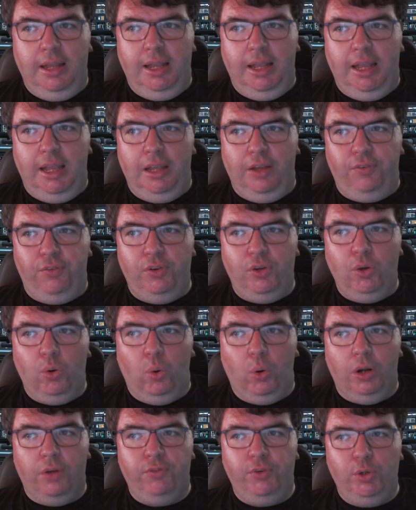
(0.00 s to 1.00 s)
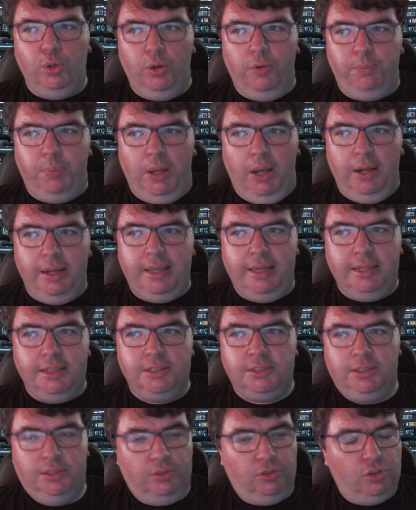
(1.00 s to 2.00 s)
If your view of punk
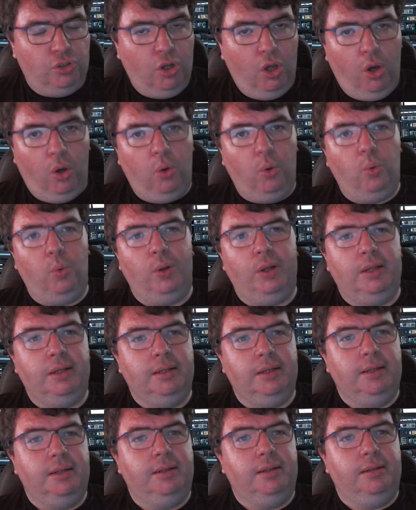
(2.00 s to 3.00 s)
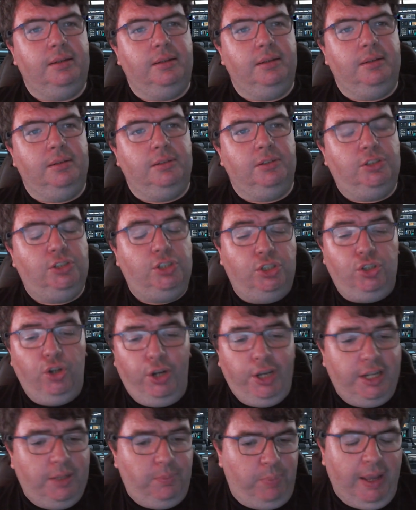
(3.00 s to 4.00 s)
is no
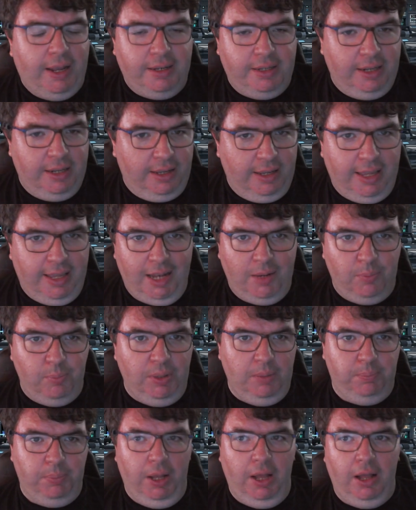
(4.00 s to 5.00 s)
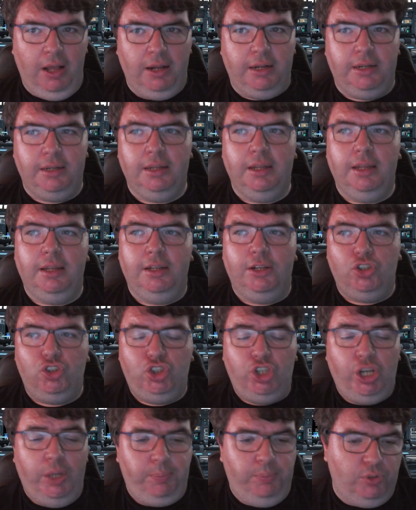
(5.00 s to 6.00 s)
circuit bending can be punk,
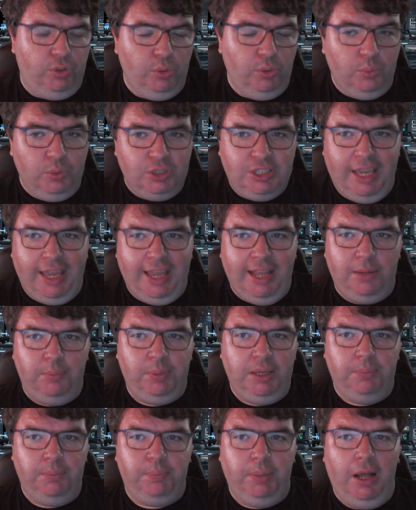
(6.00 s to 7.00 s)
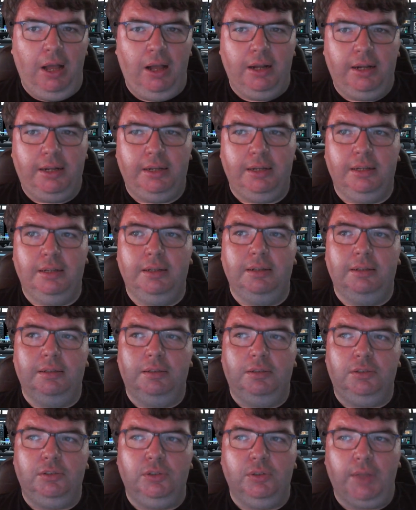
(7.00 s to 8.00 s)
chip tunes can be punk,
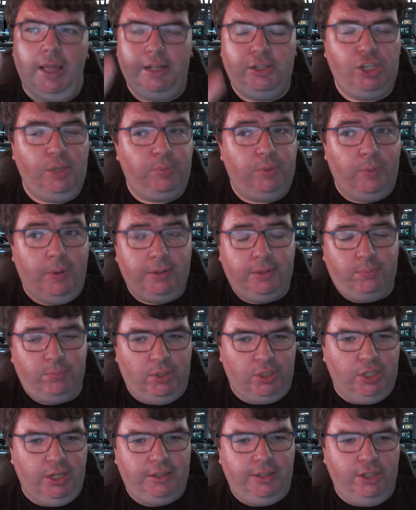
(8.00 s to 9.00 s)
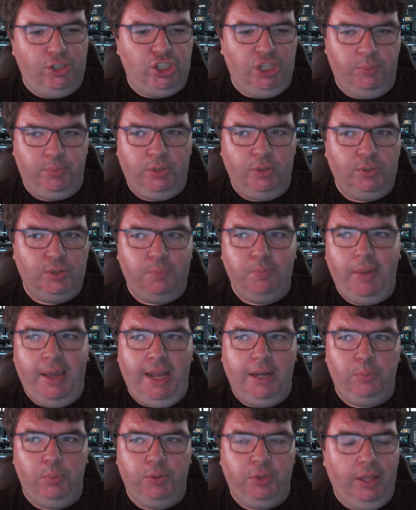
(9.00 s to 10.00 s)
like chip particularly chip tunes
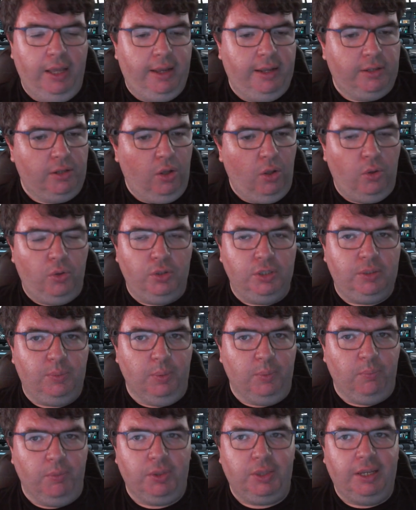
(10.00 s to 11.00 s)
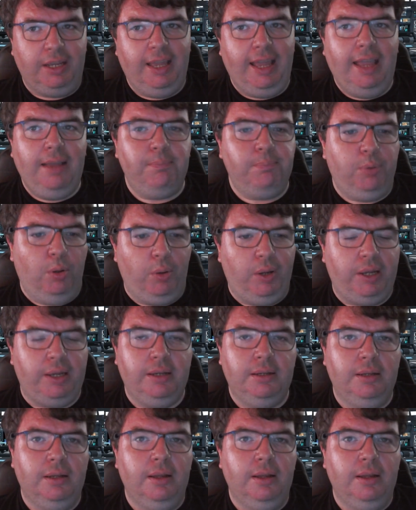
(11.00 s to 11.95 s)
made with like an old with a Game Boy,